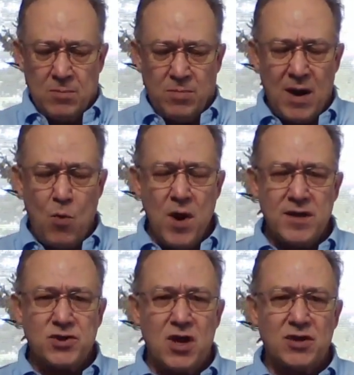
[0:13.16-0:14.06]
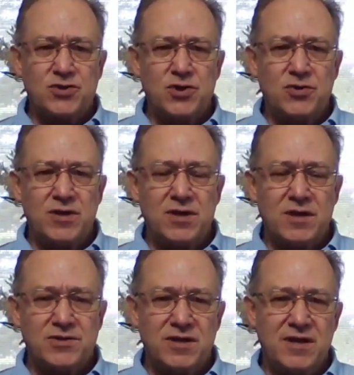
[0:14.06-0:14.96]
But I want to talk to
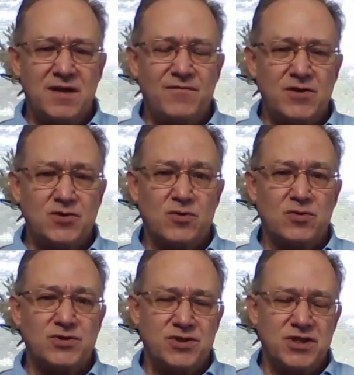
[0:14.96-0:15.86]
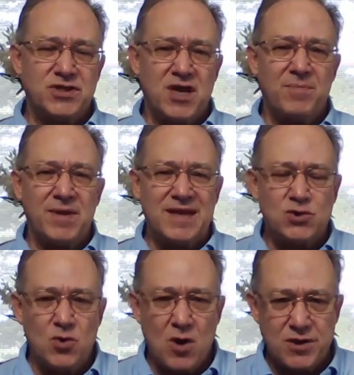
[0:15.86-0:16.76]
the individuals just coming
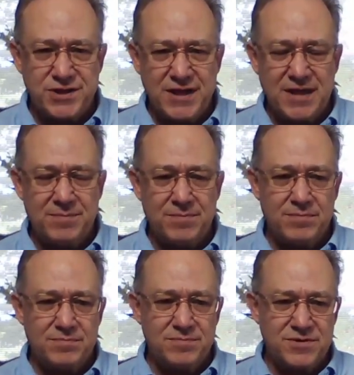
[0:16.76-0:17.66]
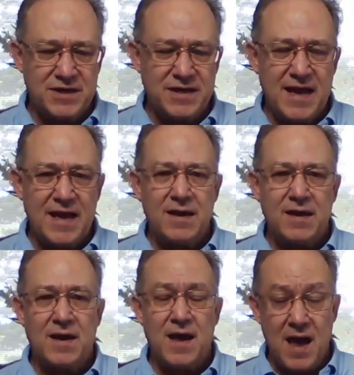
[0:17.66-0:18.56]
into our team today.
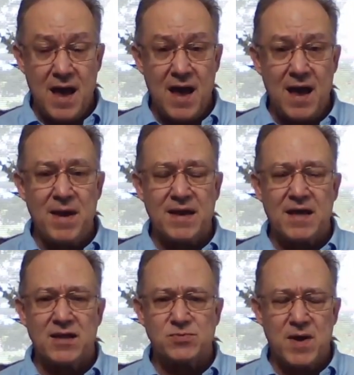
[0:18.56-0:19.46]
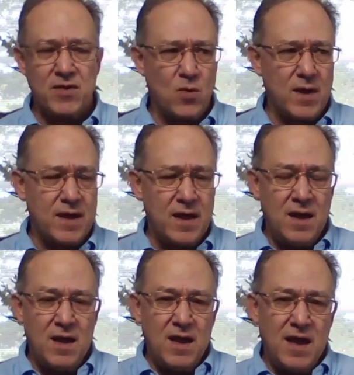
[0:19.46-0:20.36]
Hi, I'm Mike Ellis, by the way.
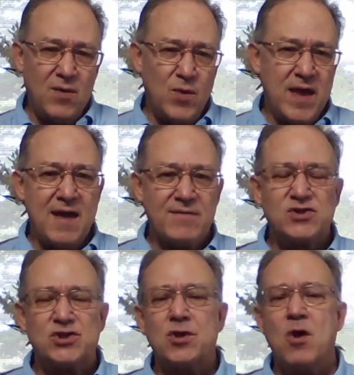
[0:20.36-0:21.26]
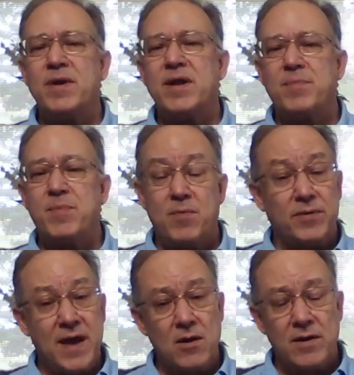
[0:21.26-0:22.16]
And we have so many
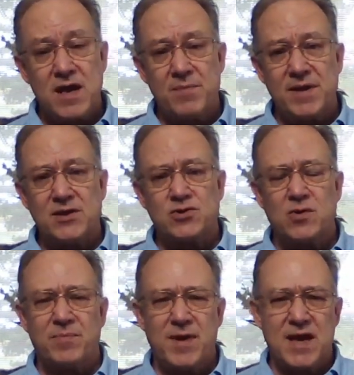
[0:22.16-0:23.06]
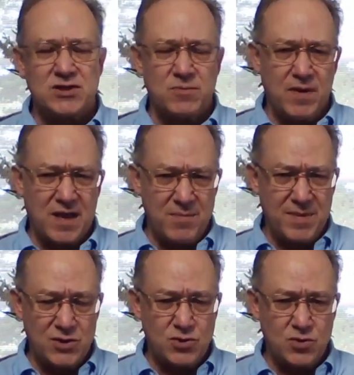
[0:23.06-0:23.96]
people not only coming into OnPassive, but
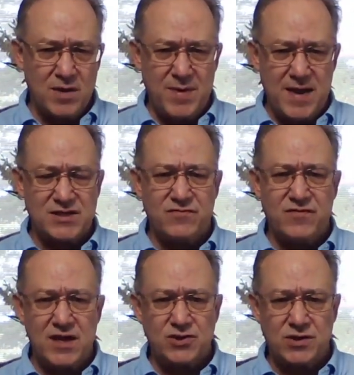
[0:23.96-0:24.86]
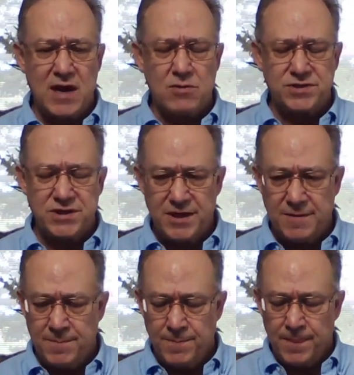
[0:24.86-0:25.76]
coming into OnPassive Nation, our team.